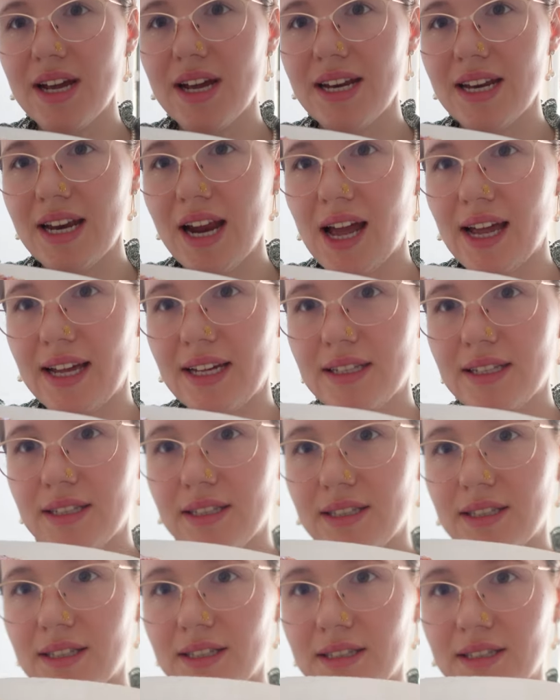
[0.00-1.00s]

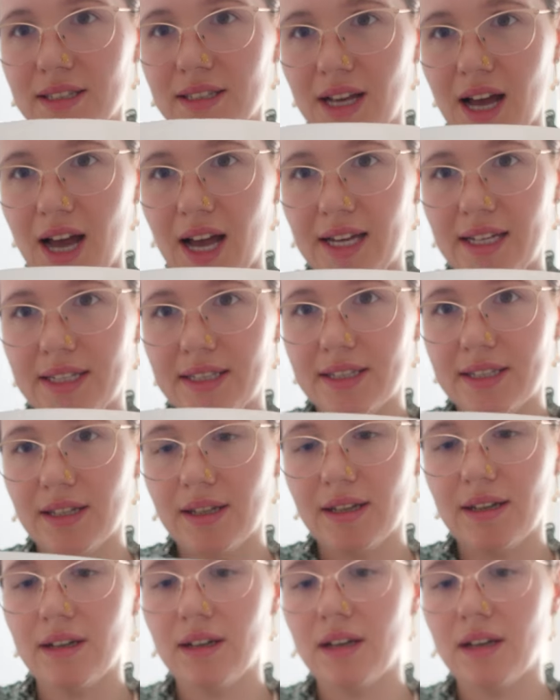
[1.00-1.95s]
nice size